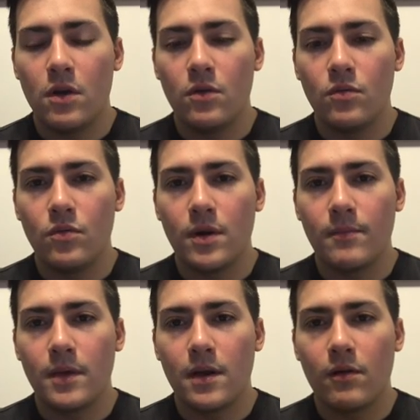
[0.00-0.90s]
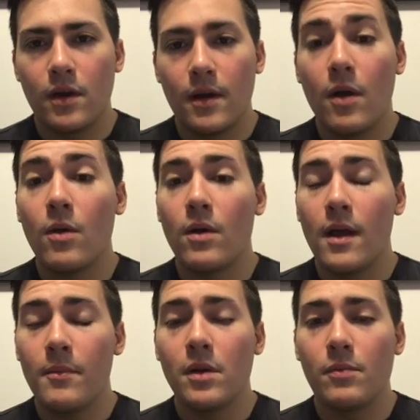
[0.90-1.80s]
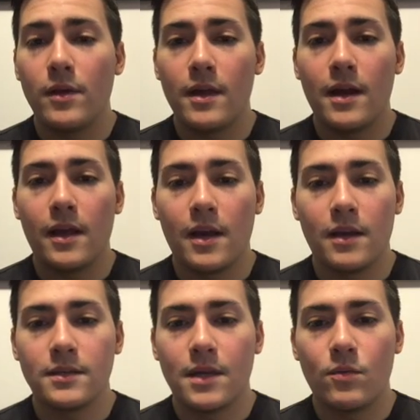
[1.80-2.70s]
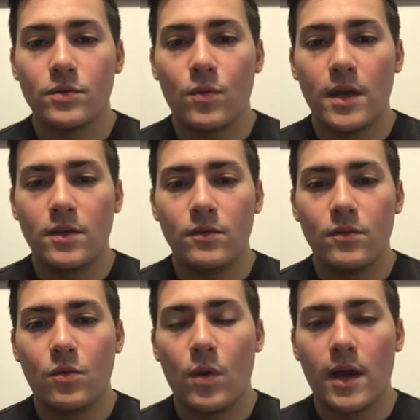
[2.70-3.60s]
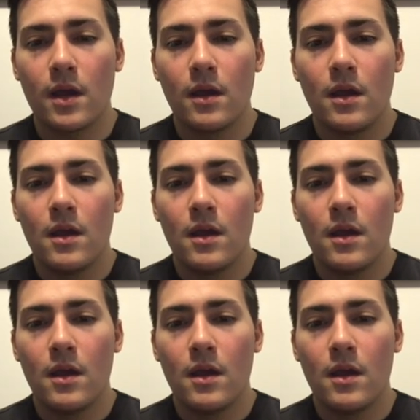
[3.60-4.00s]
Oh, and I'm dead already. Oh, I'm going to play that again because that was way too quick.